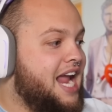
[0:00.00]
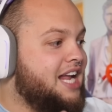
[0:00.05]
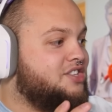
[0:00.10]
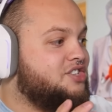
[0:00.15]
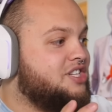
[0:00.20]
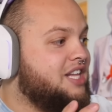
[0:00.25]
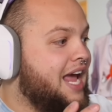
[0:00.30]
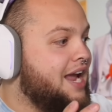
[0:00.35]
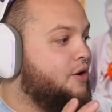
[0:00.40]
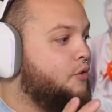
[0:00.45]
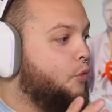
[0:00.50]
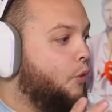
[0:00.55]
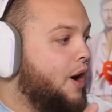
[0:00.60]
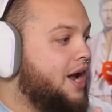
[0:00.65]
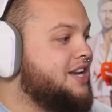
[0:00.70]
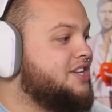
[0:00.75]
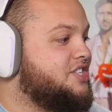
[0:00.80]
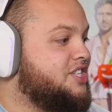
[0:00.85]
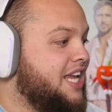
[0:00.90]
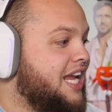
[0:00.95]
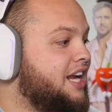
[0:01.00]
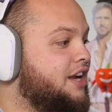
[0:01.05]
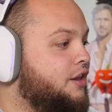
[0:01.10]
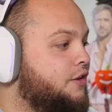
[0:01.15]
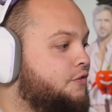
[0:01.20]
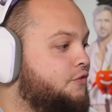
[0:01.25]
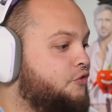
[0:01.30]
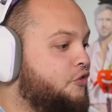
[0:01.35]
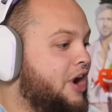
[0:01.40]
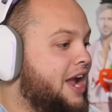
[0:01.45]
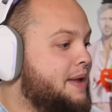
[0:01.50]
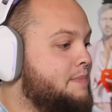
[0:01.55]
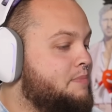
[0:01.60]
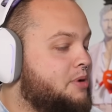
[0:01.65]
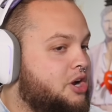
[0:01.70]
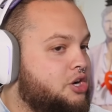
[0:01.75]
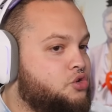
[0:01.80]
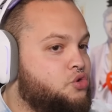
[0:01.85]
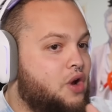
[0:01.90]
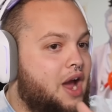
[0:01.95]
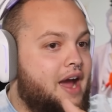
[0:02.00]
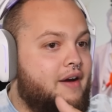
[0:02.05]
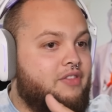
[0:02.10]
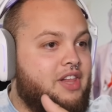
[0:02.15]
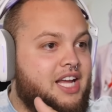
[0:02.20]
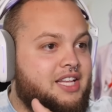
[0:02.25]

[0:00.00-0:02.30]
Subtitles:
It's like one single frame because you have